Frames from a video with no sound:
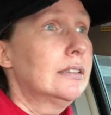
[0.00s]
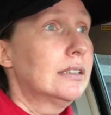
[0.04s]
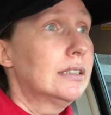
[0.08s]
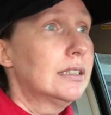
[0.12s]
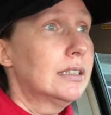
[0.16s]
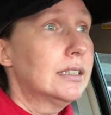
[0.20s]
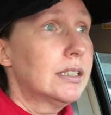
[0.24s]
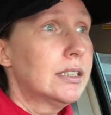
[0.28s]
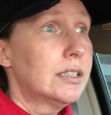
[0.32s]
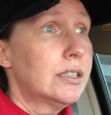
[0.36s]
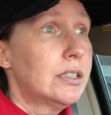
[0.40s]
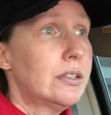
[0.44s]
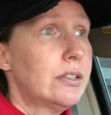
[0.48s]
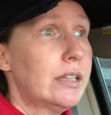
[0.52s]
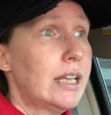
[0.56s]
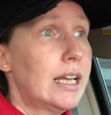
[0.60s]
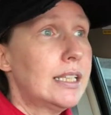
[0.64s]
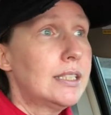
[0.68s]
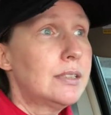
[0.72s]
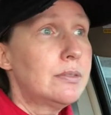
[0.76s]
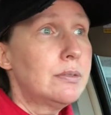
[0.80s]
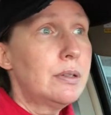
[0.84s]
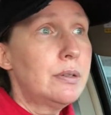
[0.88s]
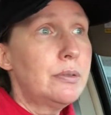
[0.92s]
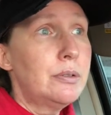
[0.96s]
So
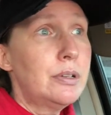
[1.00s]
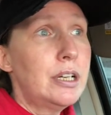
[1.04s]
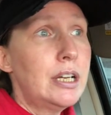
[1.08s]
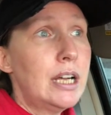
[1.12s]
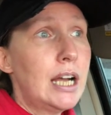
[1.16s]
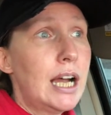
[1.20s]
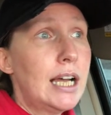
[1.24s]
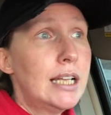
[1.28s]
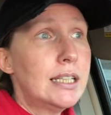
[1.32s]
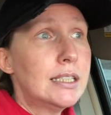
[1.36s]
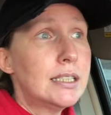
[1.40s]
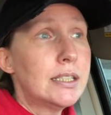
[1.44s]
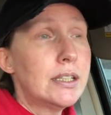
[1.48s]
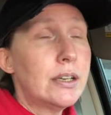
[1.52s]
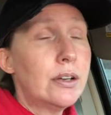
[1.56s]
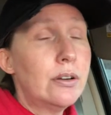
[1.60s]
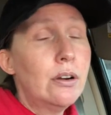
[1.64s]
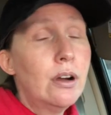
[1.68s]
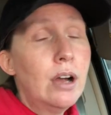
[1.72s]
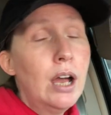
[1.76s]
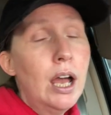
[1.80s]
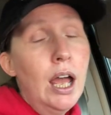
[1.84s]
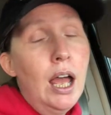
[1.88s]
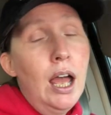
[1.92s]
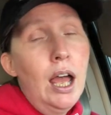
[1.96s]
that's where we're at. So
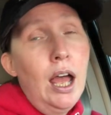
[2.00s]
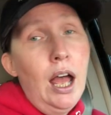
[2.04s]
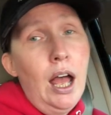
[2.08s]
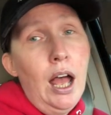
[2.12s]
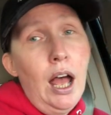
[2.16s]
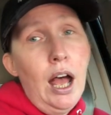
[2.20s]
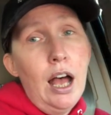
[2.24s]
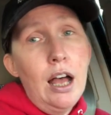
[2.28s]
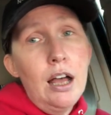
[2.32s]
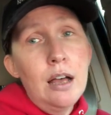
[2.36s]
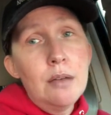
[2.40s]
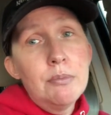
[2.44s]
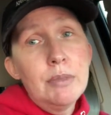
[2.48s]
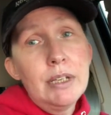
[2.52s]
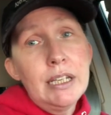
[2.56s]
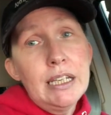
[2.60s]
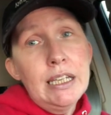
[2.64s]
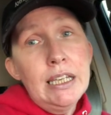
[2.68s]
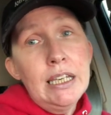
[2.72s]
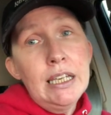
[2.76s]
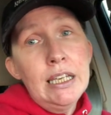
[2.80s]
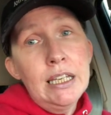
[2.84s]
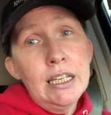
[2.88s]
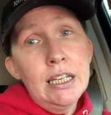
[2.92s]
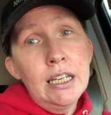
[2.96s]

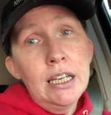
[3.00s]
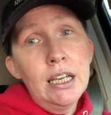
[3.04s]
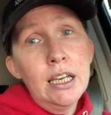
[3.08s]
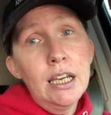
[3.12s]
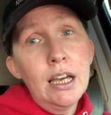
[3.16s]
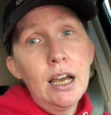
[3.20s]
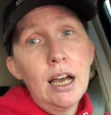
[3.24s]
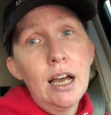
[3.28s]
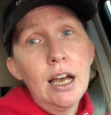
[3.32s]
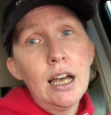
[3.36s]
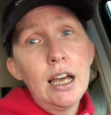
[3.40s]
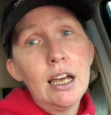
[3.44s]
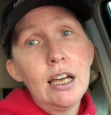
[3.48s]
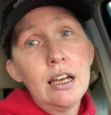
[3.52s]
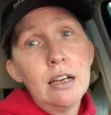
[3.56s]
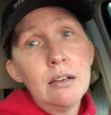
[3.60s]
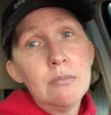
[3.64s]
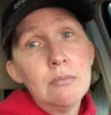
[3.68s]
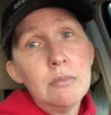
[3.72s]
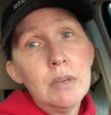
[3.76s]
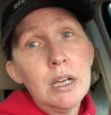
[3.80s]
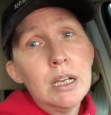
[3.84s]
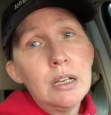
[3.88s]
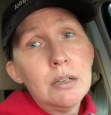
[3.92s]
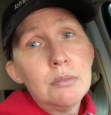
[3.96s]
again,
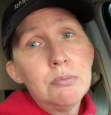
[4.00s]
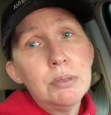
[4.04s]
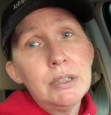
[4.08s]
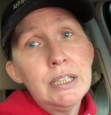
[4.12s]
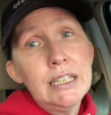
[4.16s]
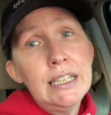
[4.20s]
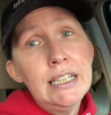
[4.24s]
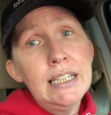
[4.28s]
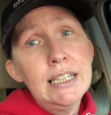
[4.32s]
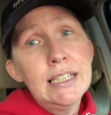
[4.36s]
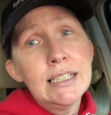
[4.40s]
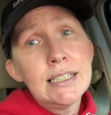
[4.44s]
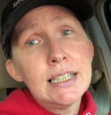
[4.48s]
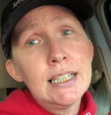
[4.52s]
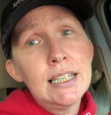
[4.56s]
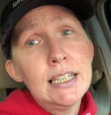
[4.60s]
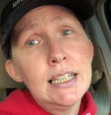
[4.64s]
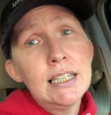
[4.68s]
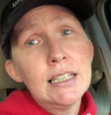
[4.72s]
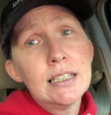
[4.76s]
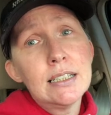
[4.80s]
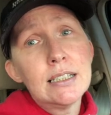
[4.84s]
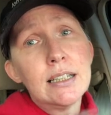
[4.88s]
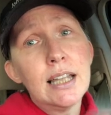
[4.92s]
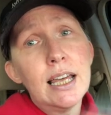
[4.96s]
please
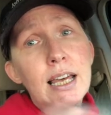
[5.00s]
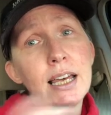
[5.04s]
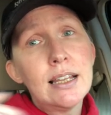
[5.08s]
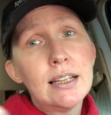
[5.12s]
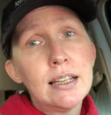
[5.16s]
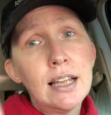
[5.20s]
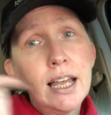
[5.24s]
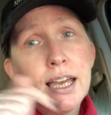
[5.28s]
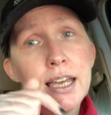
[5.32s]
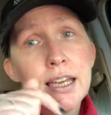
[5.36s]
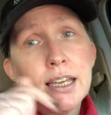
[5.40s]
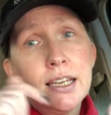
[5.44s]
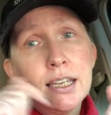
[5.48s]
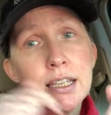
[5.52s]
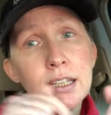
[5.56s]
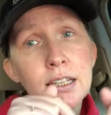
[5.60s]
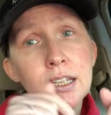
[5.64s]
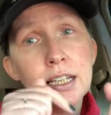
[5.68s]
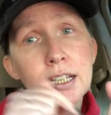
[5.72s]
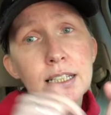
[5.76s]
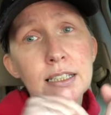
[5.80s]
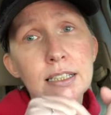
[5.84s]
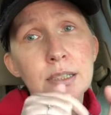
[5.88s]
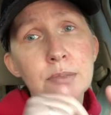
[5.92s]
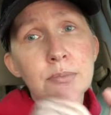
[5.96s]
hit that like and
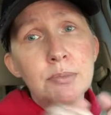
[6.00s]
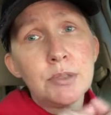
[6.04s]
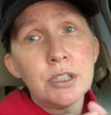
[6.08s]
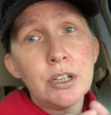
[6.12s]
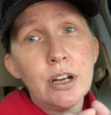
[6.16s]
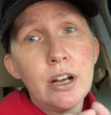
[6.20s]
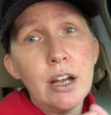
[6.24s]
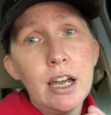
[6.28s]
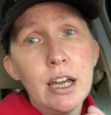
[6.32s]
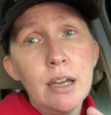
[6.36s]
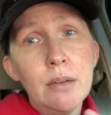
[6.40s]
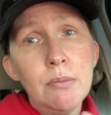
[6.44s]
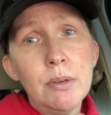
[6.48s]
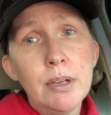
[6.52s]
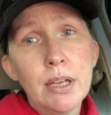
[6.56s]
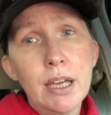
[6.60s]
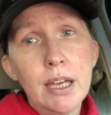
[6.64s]
that subscribe.